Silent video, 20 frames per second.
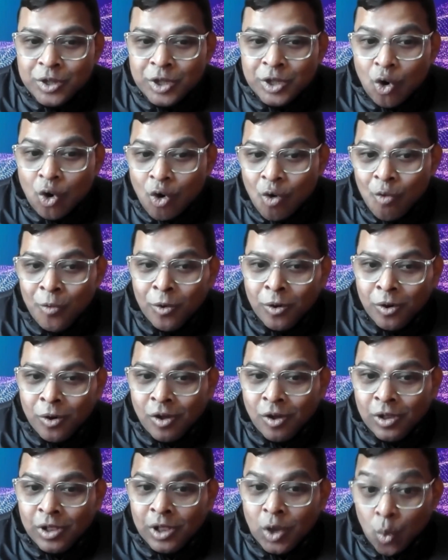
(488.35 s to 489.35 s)
the
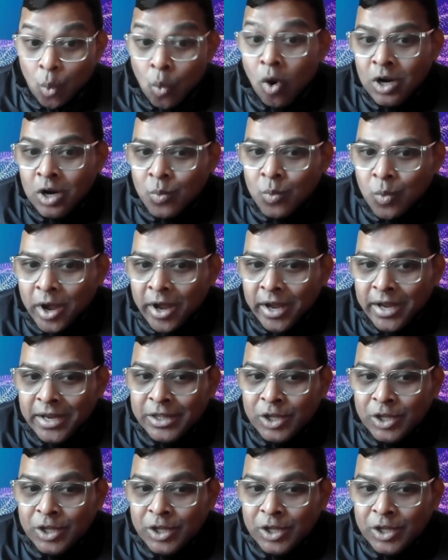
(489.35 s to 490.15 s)
overall worldwide,